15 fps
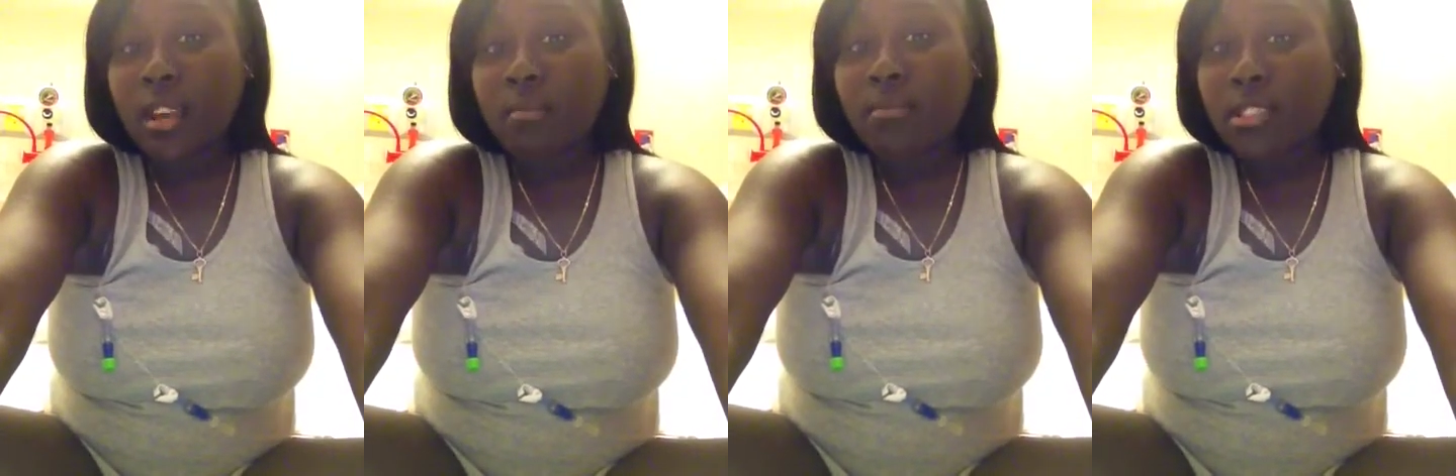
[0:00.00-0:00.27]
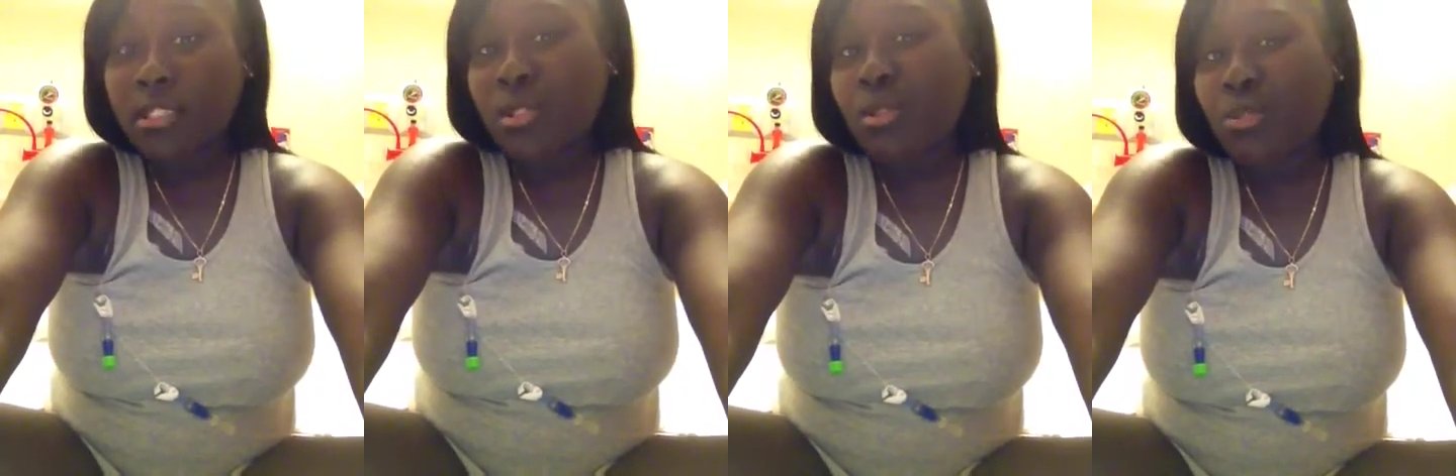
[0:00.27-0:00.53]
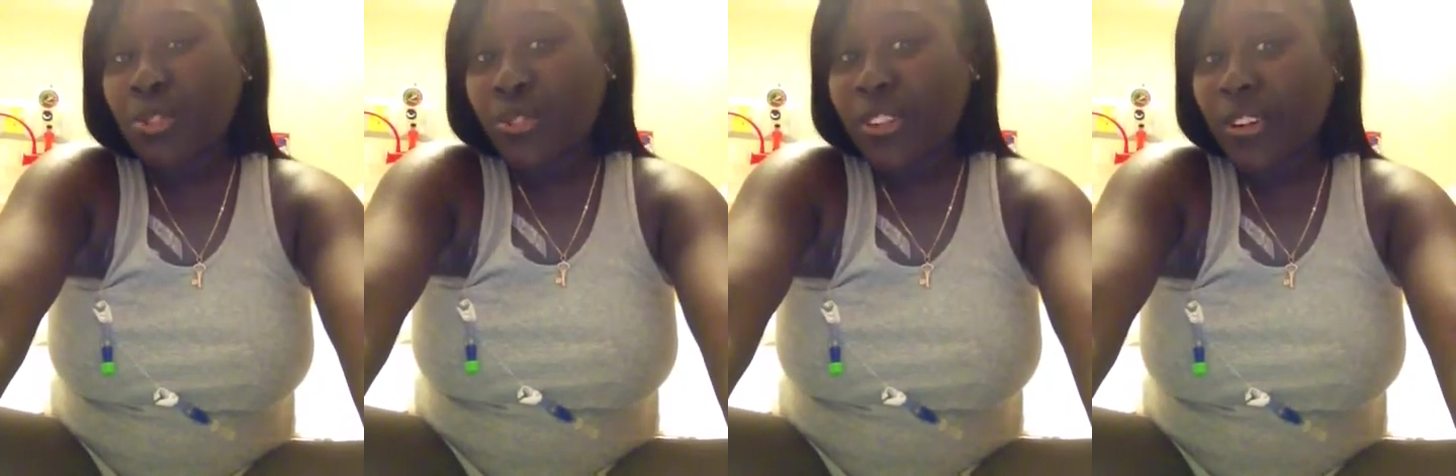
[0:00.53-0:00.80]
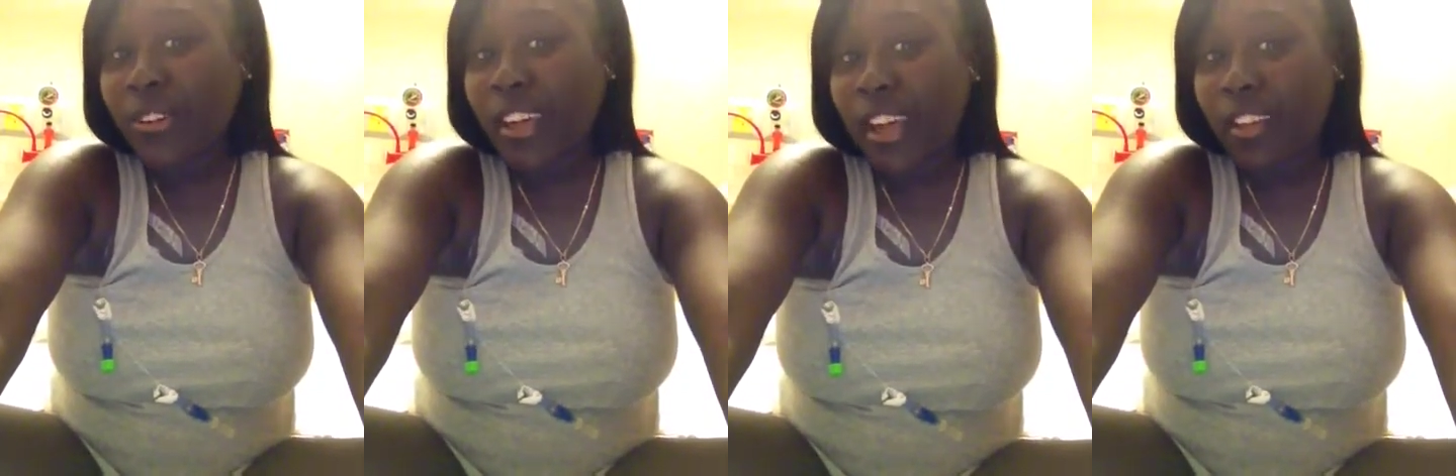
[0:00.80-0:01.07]
I'm still doing
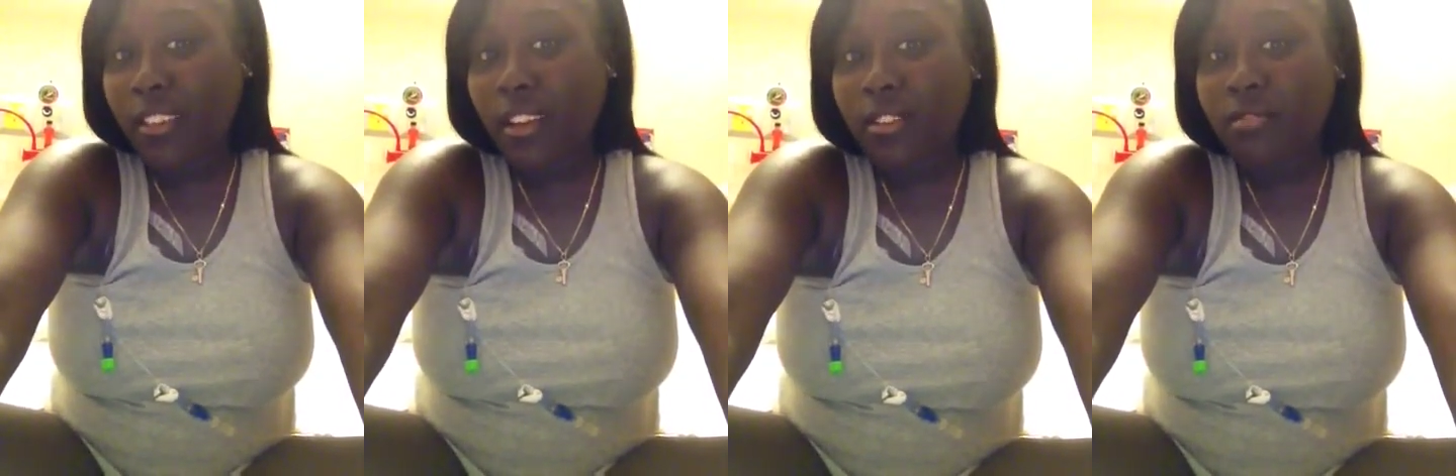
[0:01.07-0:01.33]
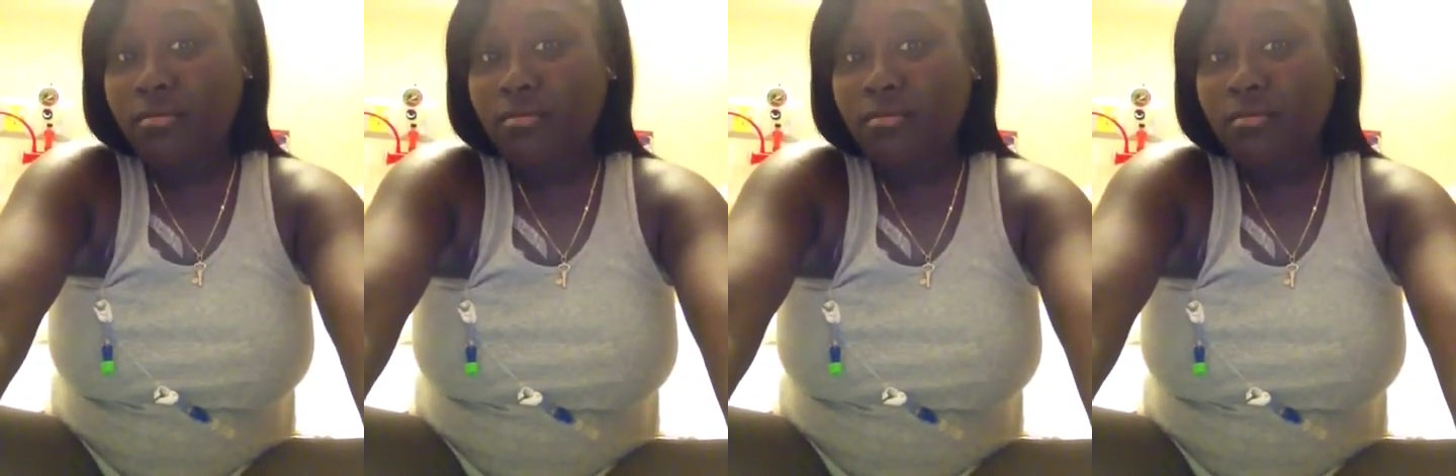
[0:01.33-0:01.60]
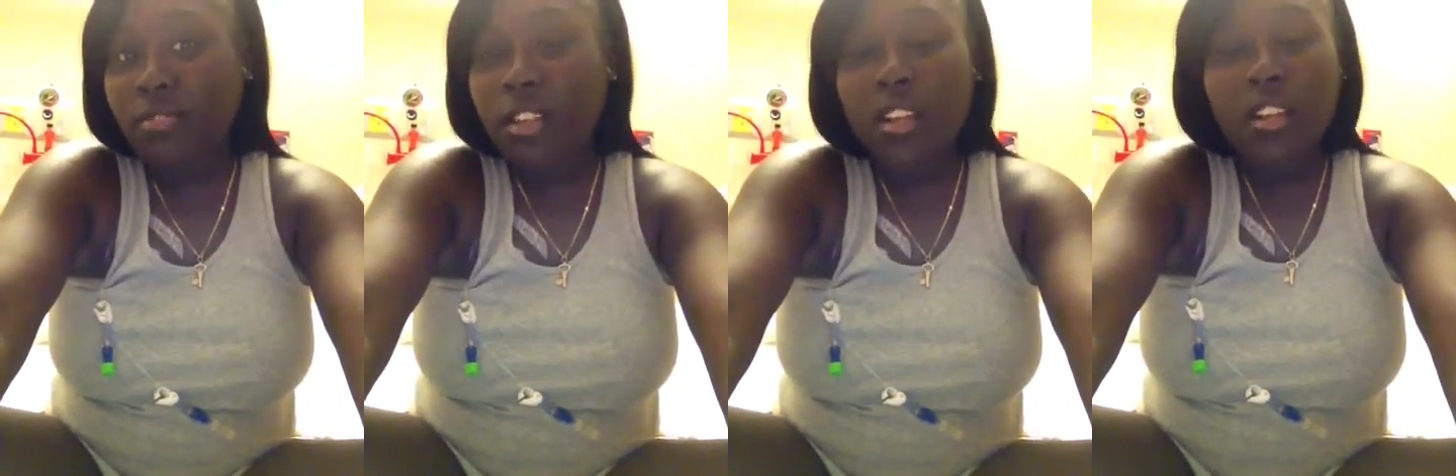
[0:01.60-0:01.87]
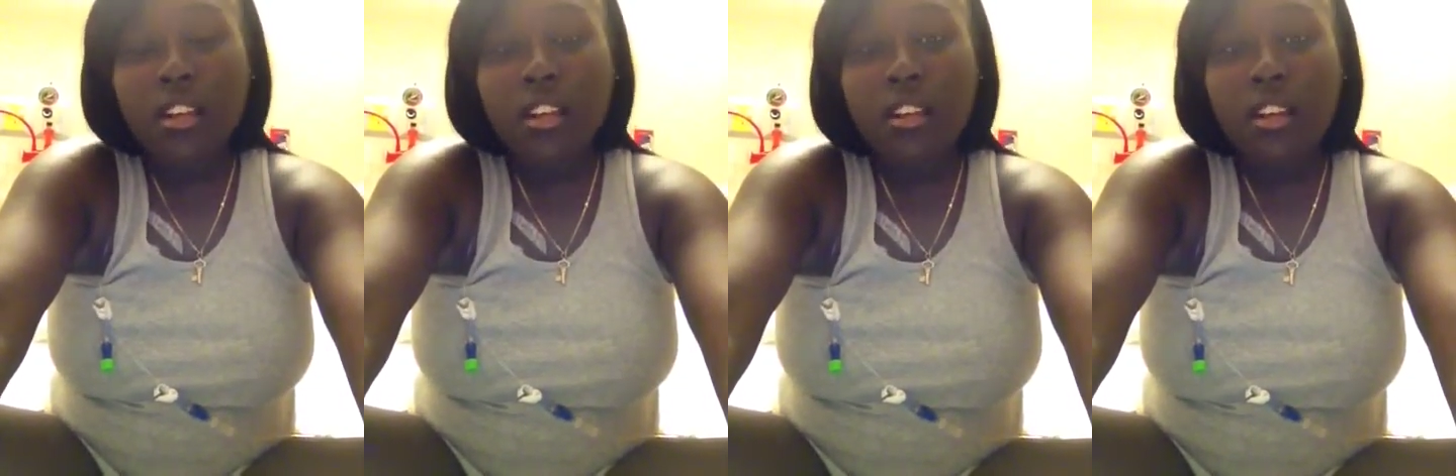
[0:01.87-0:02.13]
okay though.
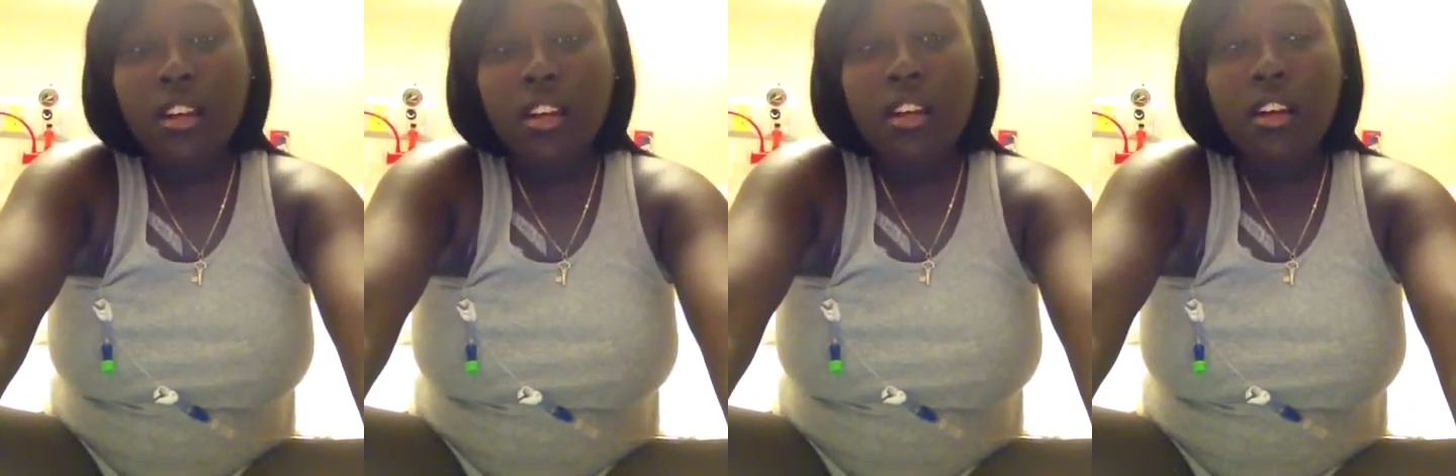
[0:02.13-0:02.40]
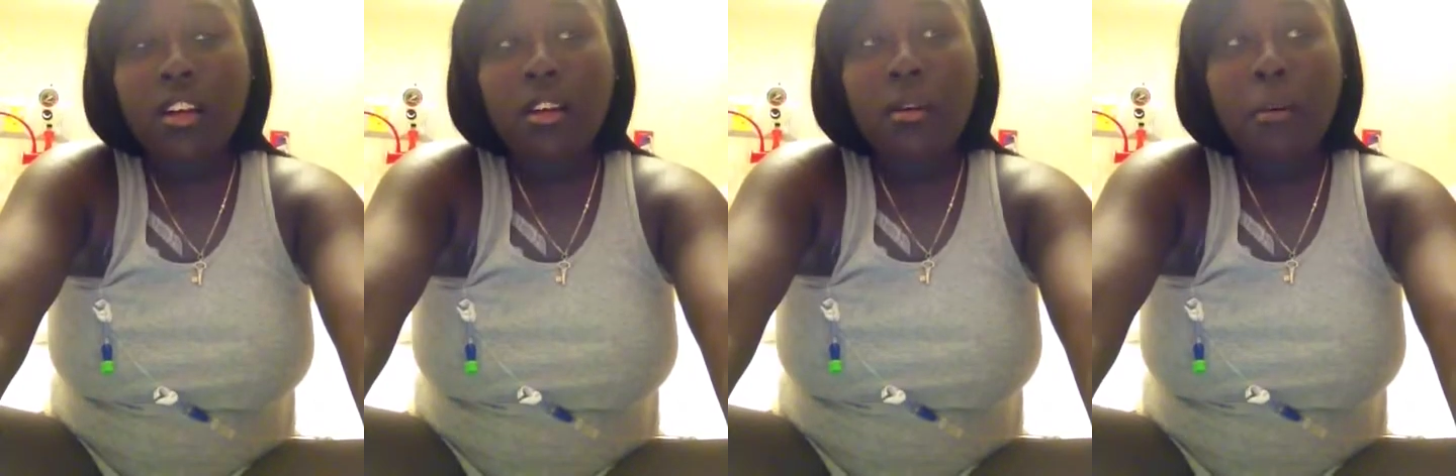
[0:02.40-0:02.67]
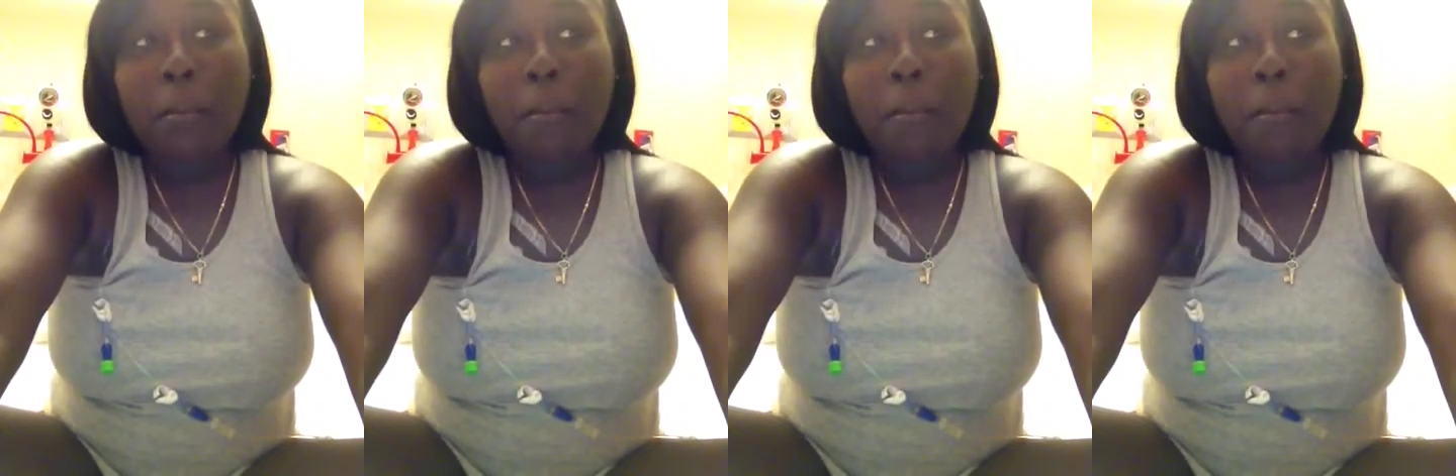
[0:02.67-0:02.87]
A